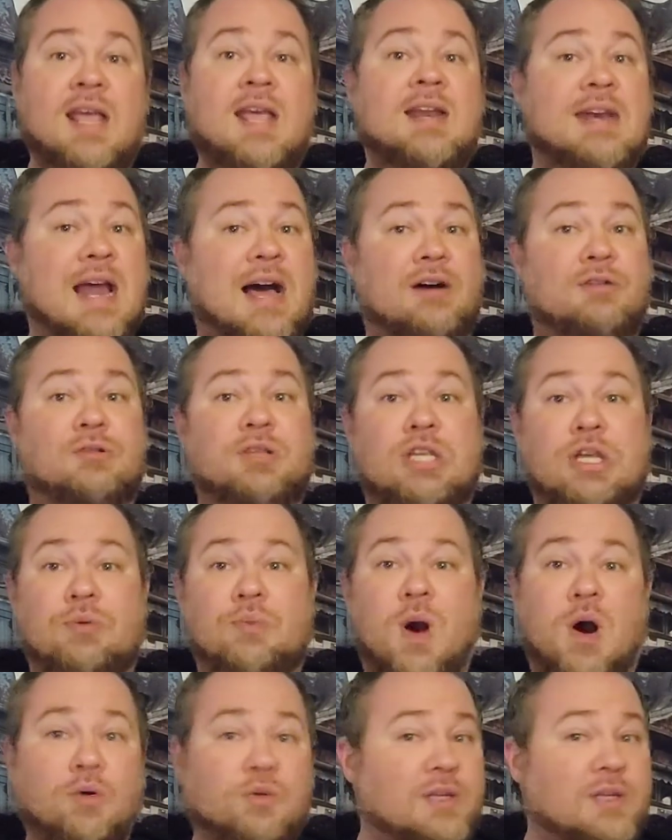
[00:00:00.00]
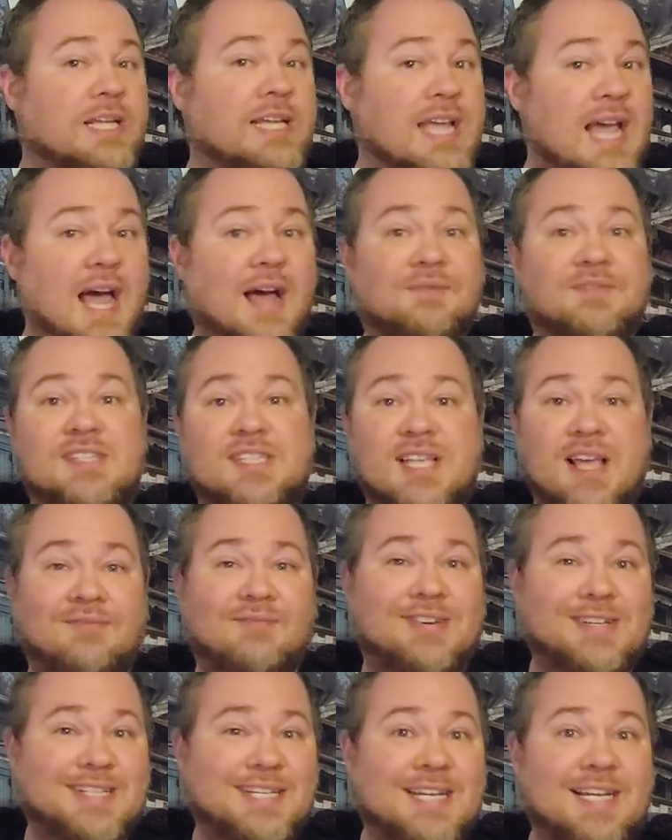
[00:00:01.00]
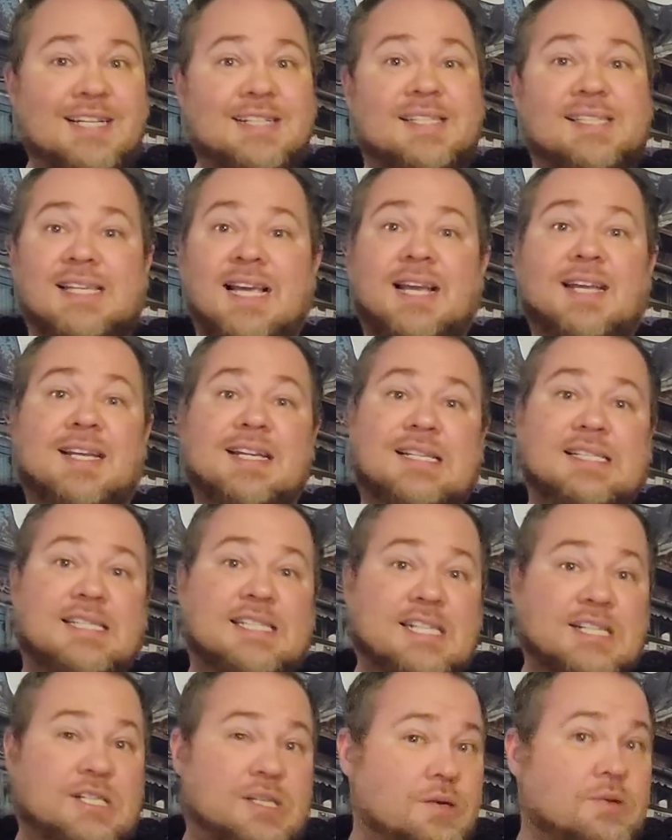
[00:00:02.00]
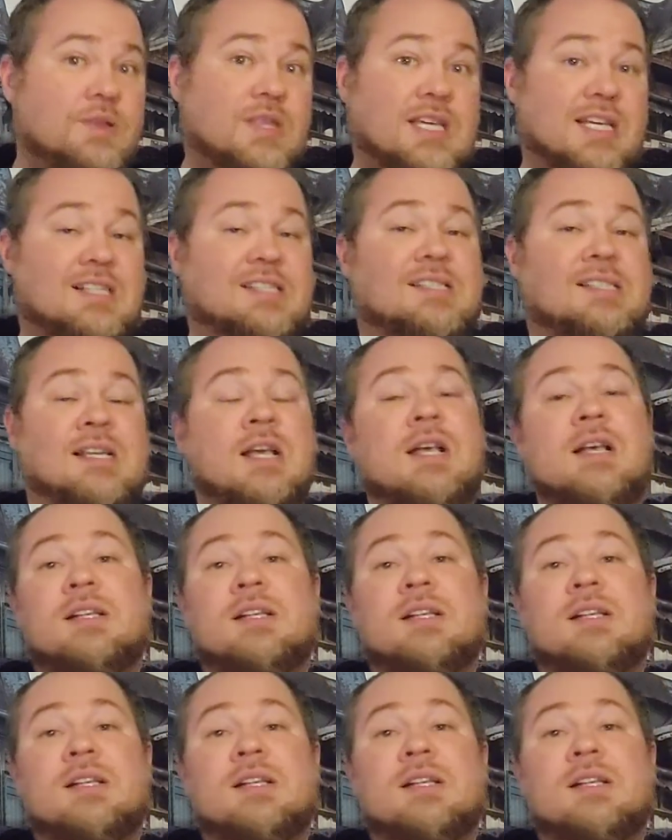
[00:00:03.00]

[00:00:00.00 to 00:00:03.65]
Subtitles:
Now, you only have 17 seconds to do this,